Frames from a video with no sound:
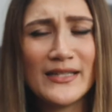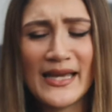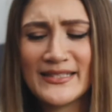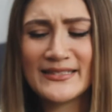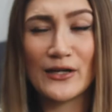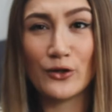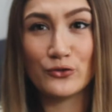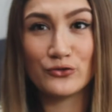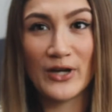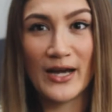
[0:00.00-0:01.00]
lace that
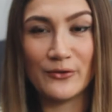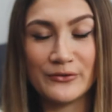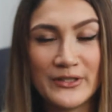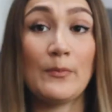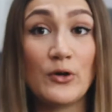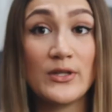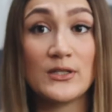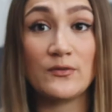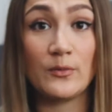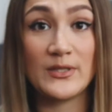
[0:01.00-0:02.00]
goes around. I bought
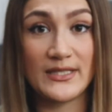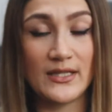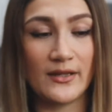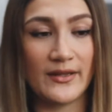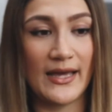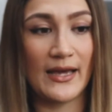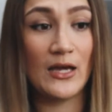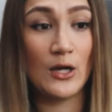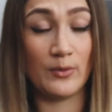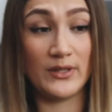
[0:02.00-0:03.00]
these from a dealer there
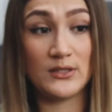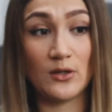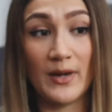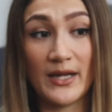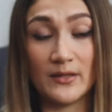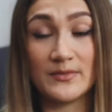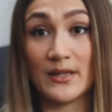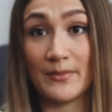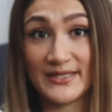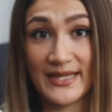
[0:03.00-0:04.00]
with some items
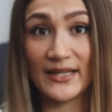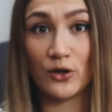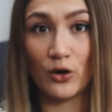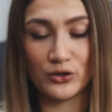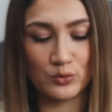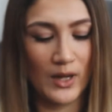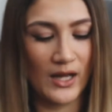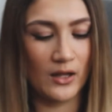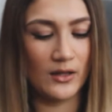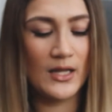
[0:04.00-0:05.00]
that my dad got as
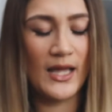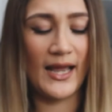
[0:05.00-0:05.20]
well.